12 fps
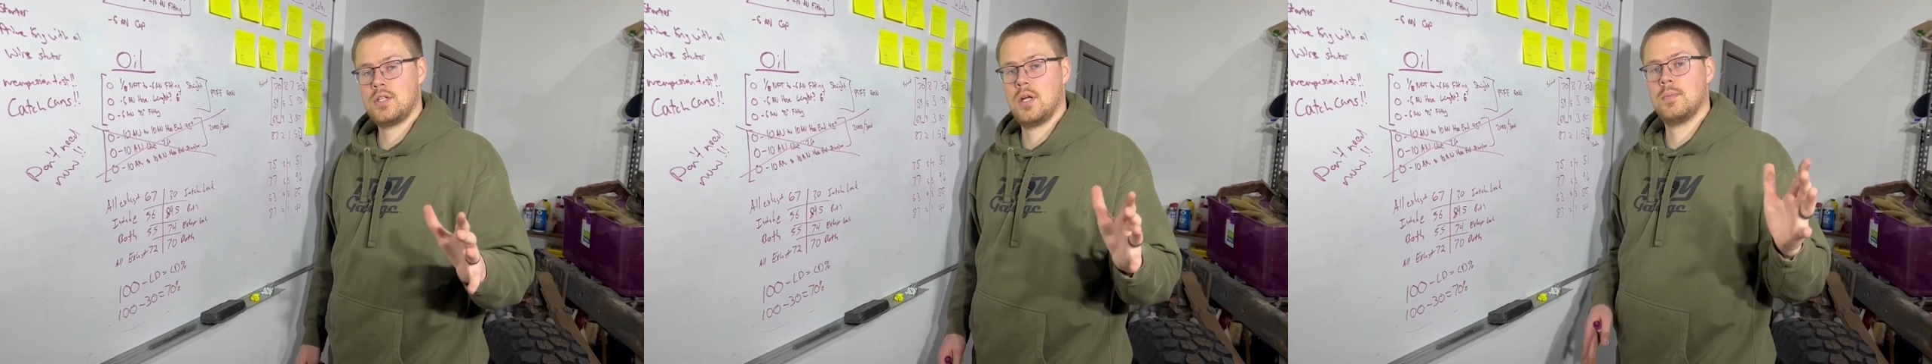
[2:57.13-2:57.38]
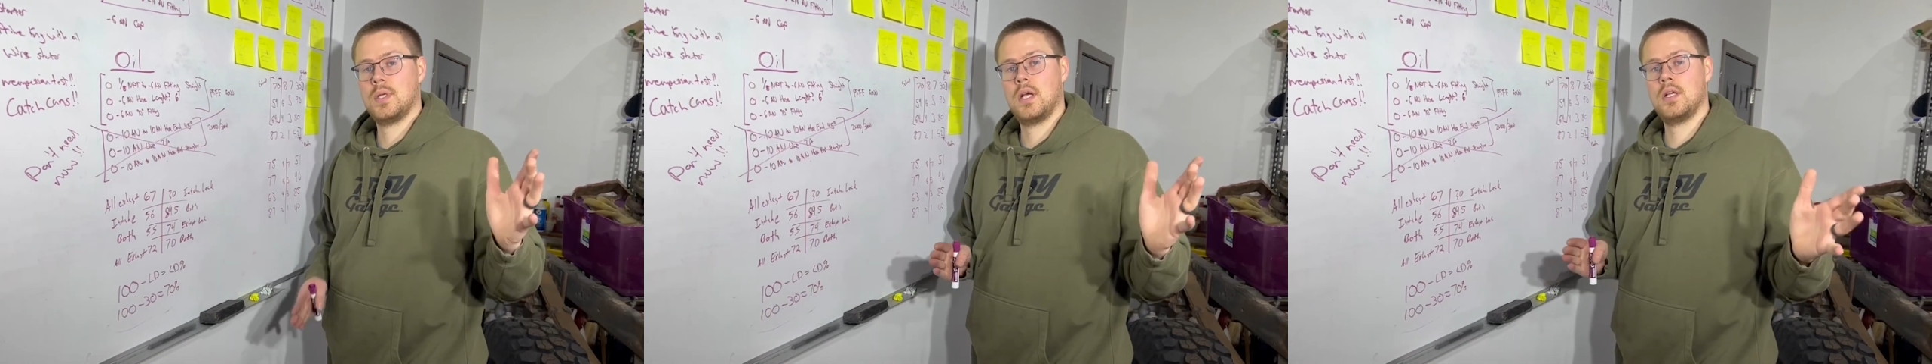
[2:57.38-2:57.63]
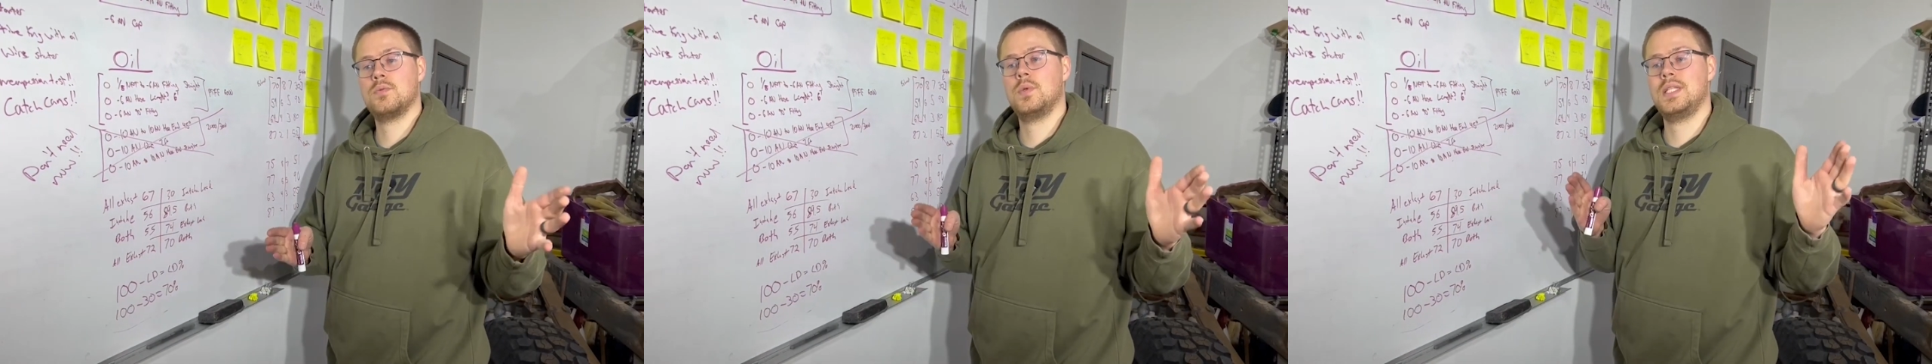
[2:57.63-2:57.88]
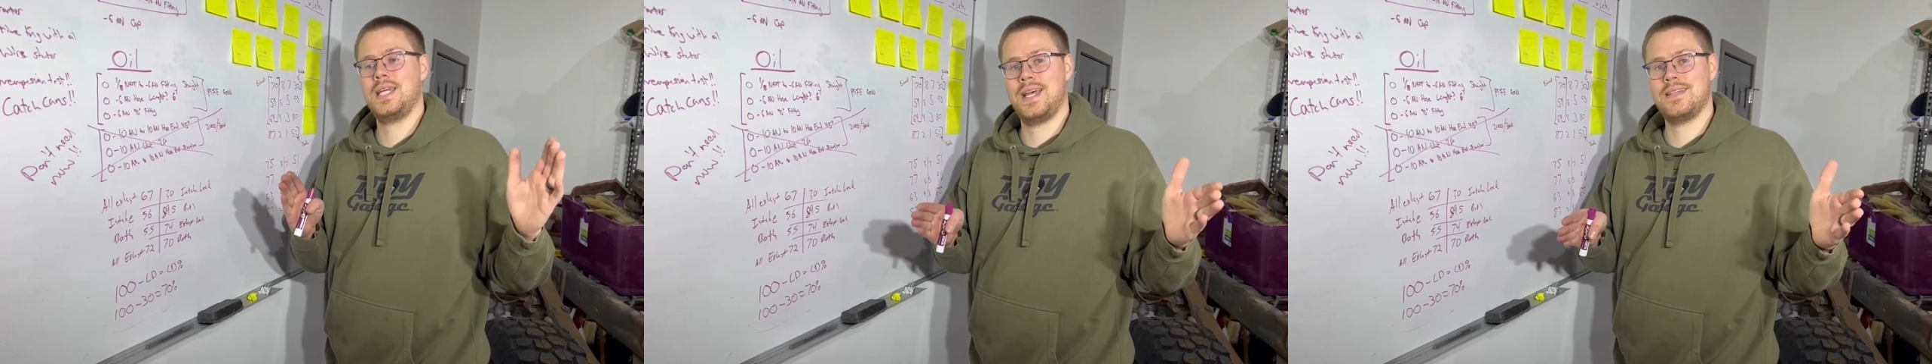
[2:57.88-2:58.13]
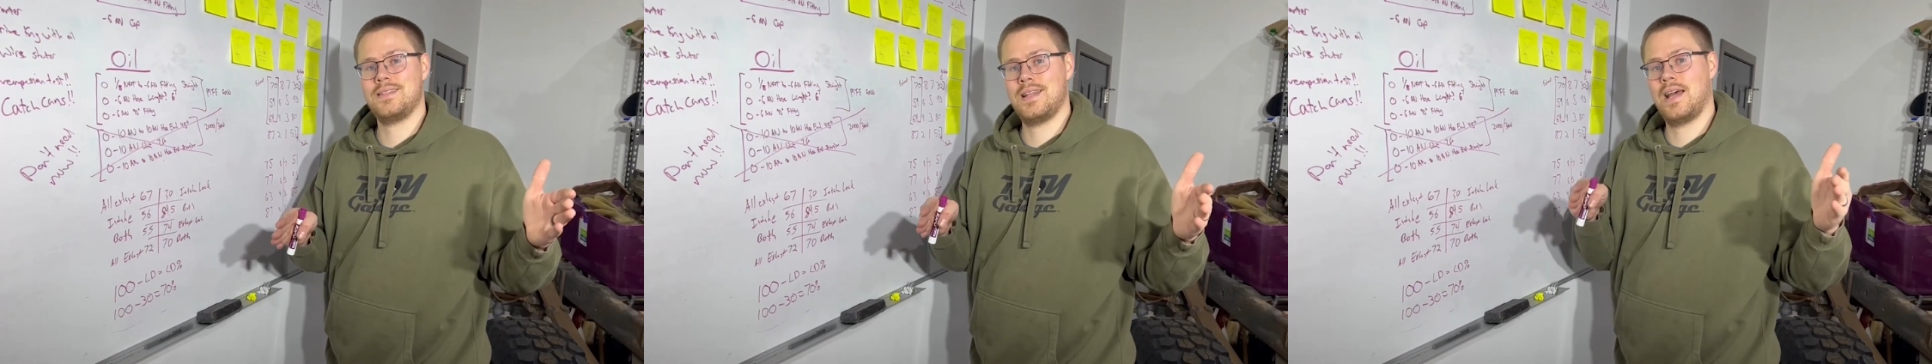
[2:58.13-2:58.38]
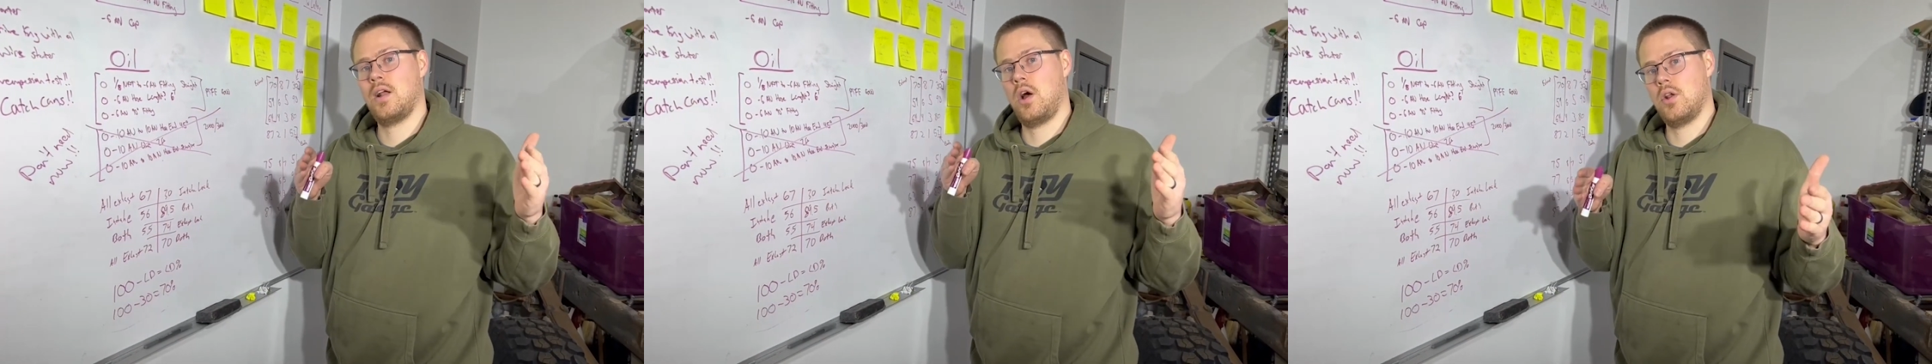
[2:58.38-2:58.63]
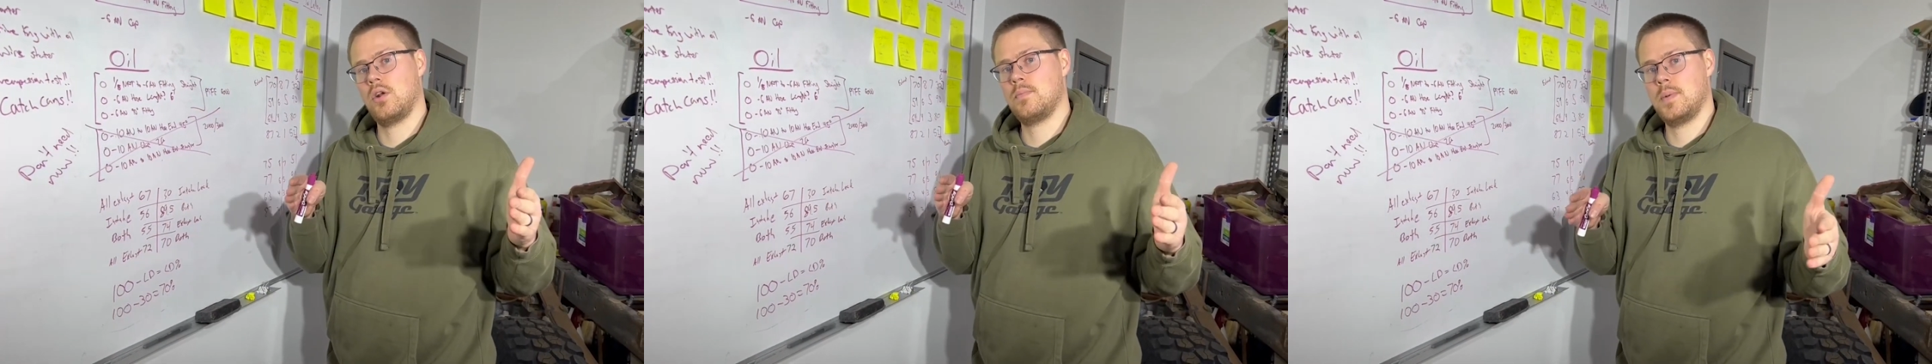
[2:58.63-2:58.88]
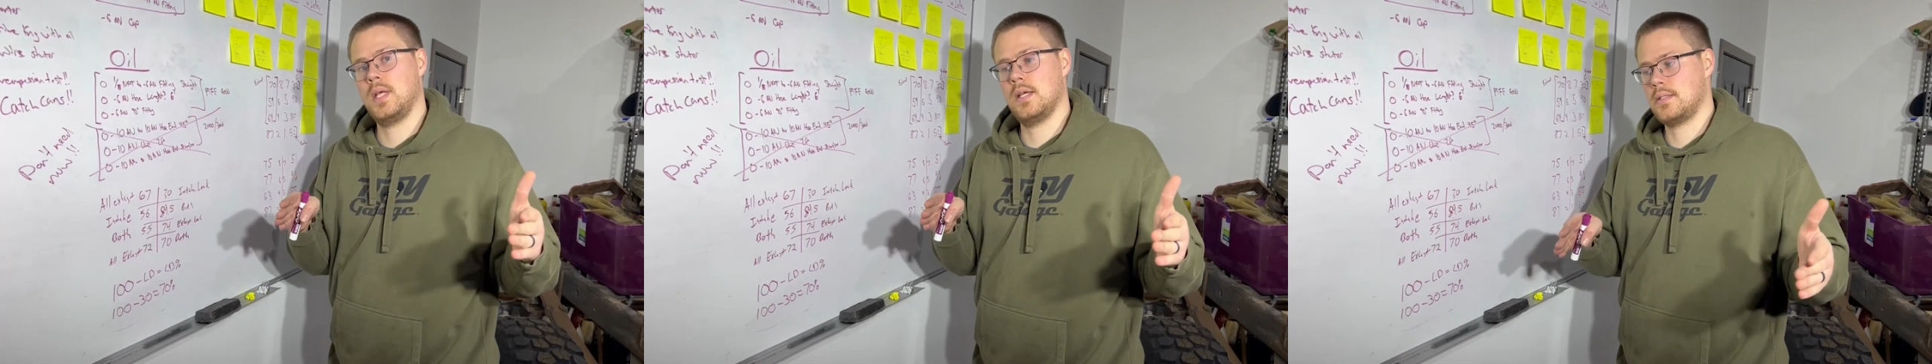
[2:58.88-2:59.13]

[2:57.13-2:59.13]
Now, because we tested at 100